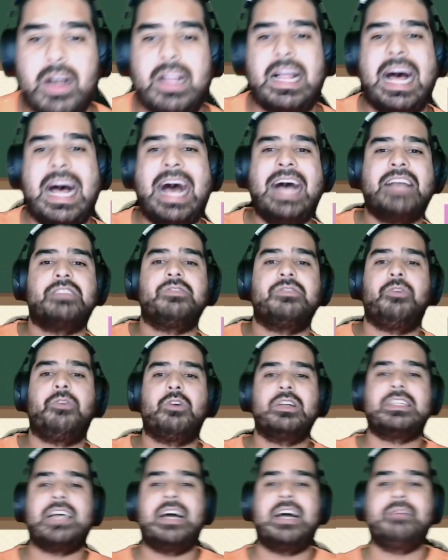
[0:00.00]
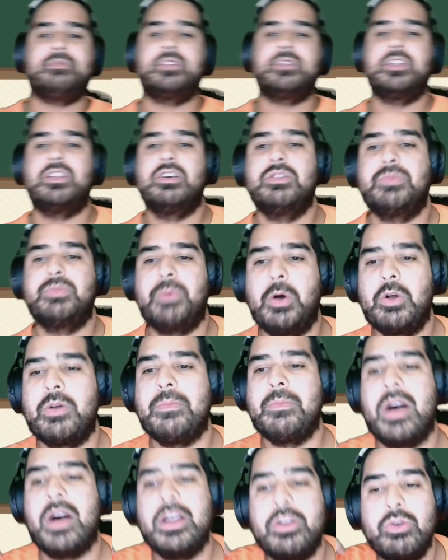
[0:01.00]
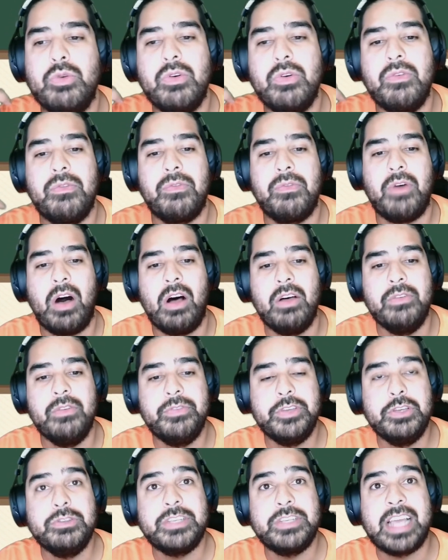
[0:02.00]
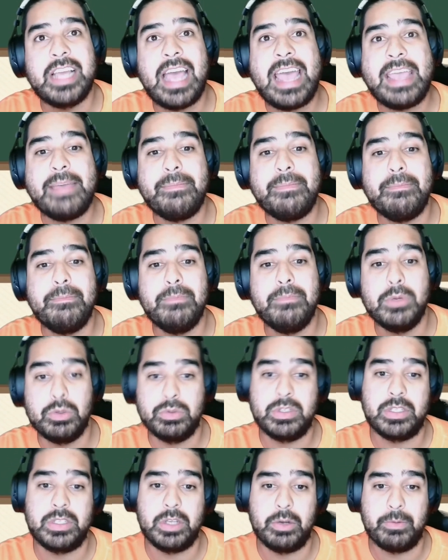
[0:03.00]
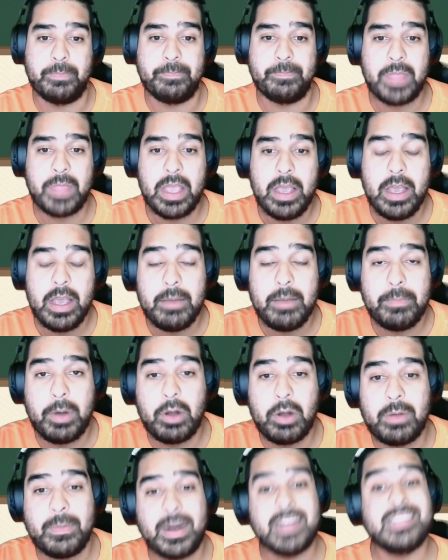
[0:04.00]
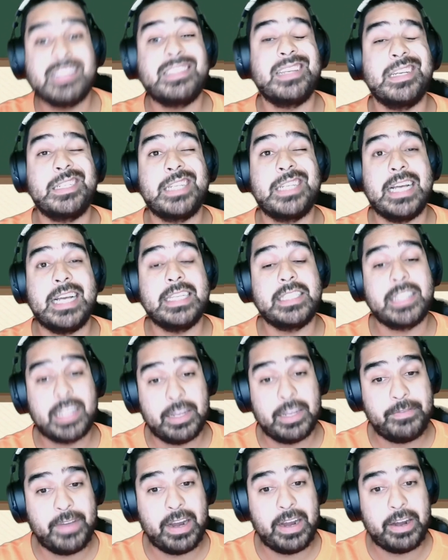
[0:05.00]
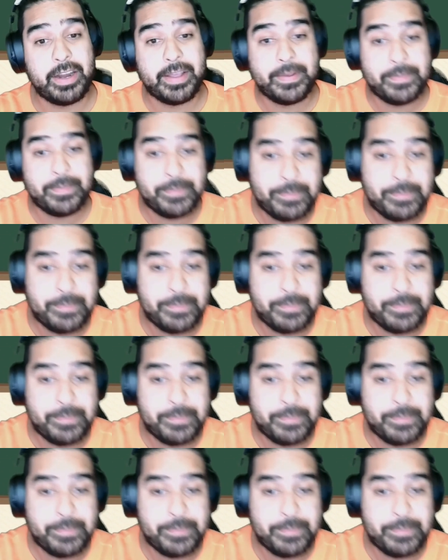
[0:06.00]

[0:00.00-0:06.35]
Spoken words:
adds 4 times to those Pokemon who evolve using a Moonstone, Pokemon such as Clefairy.